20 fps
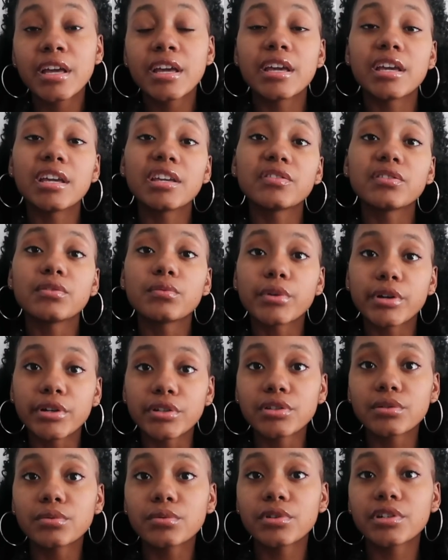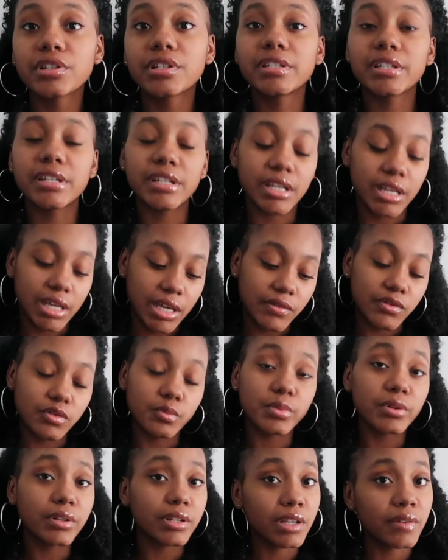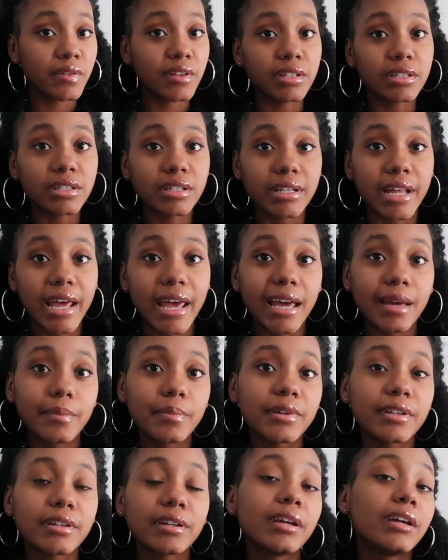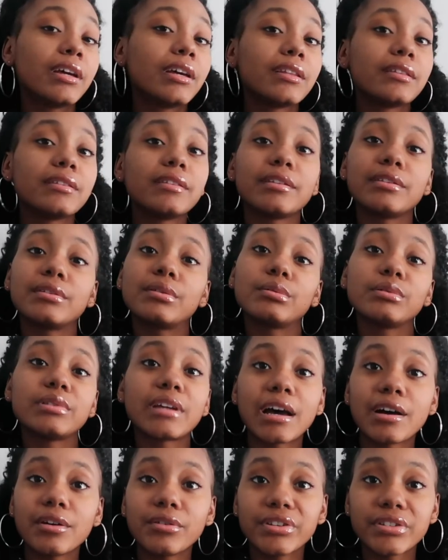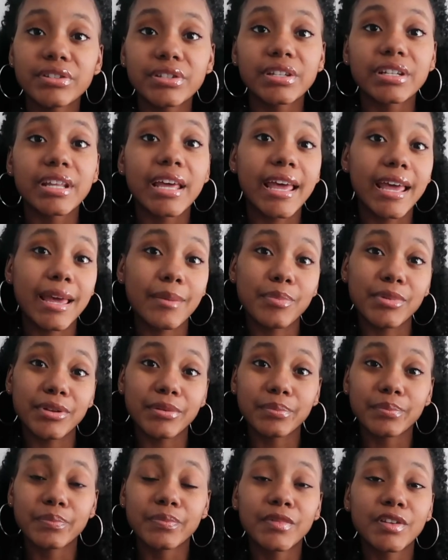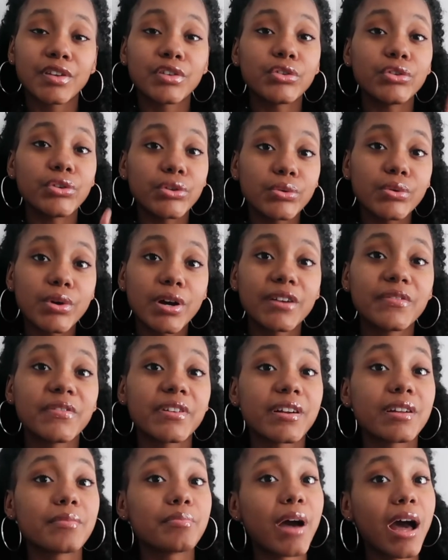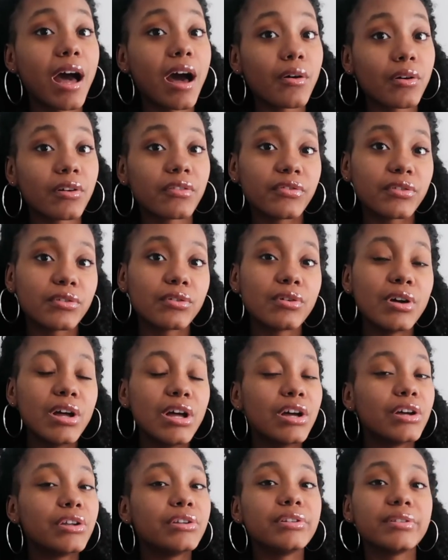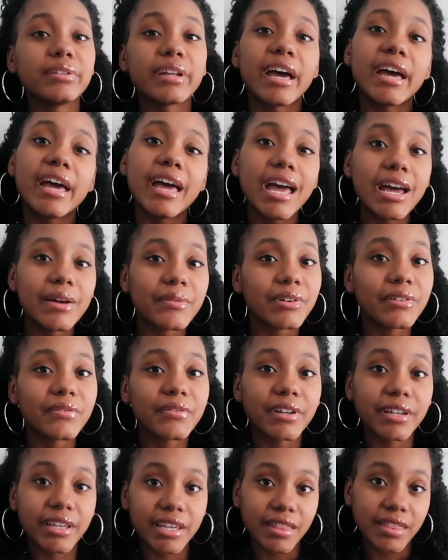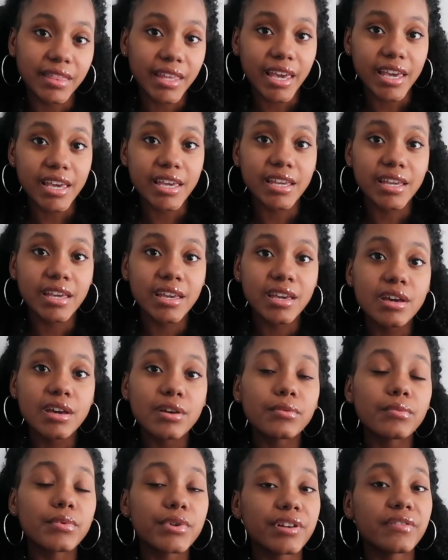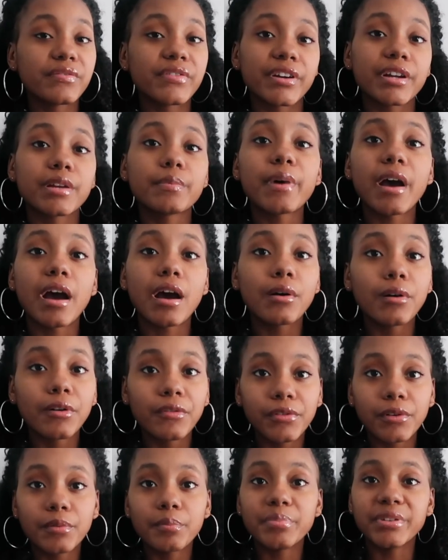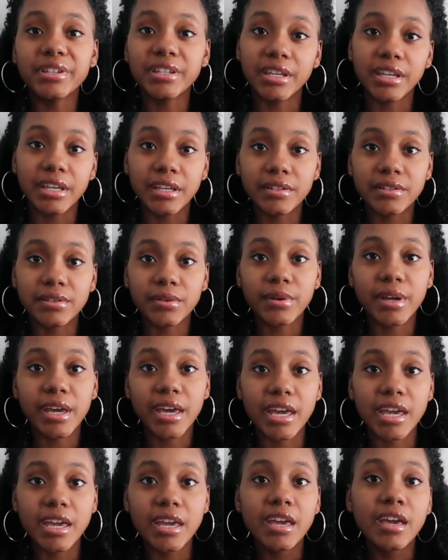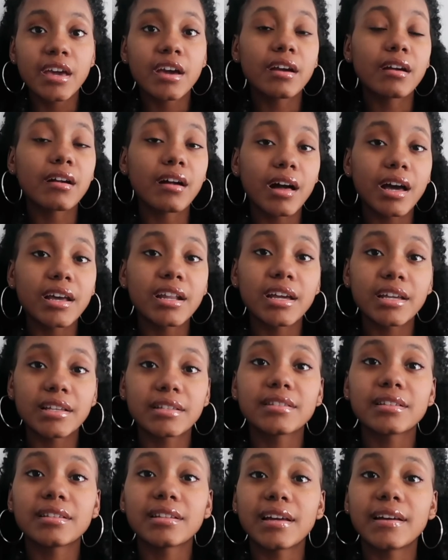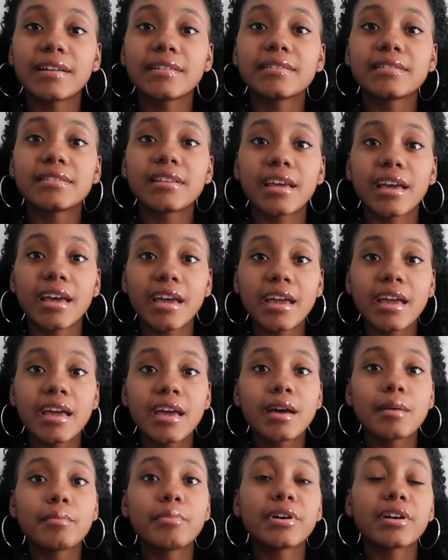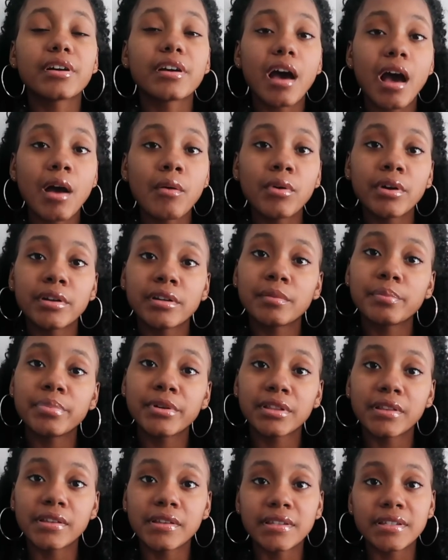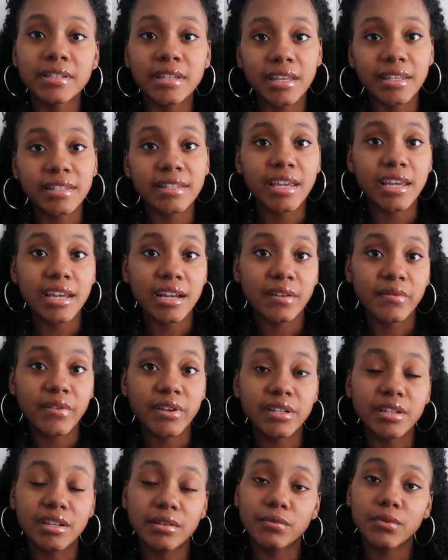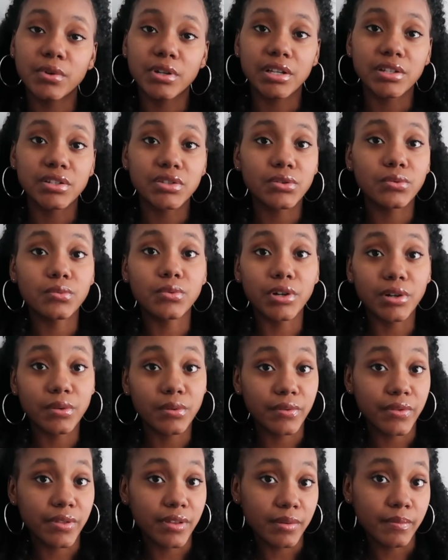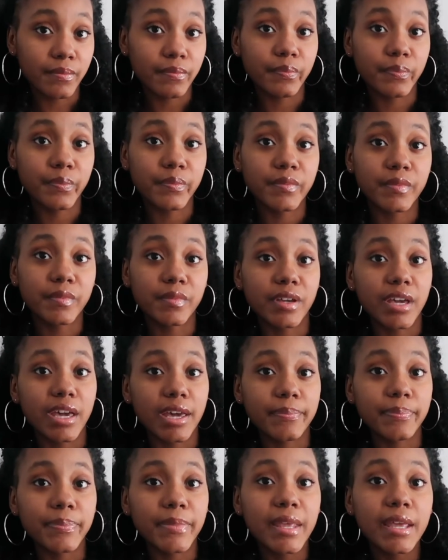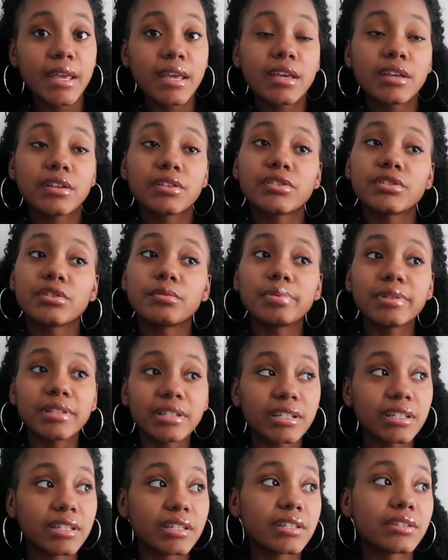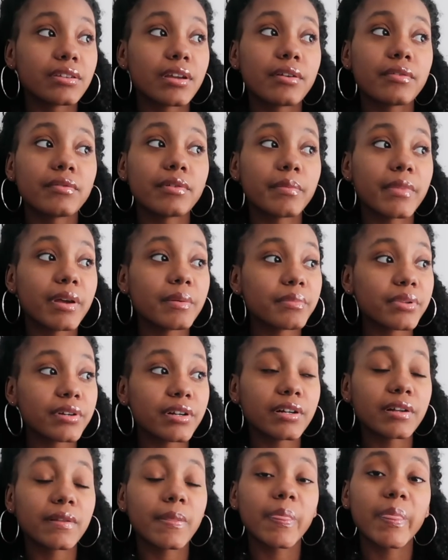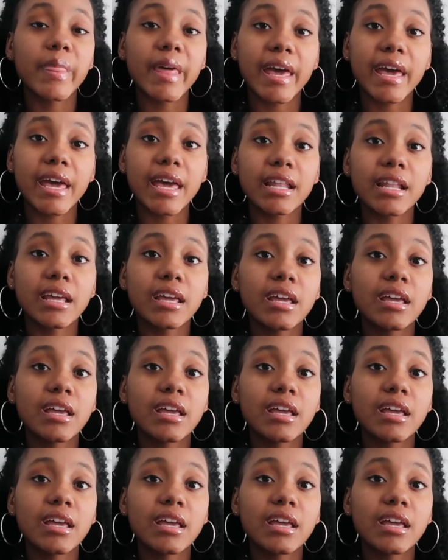if you work towards it, if you believe that it's going to happen, then no doubt it's going to happen. You are very powerful. Do not ever forget that. We are very powerful beings, okay? God has the last say, but God wouldn't have put these things here if he didn't want us to work with them, okay? So please remember that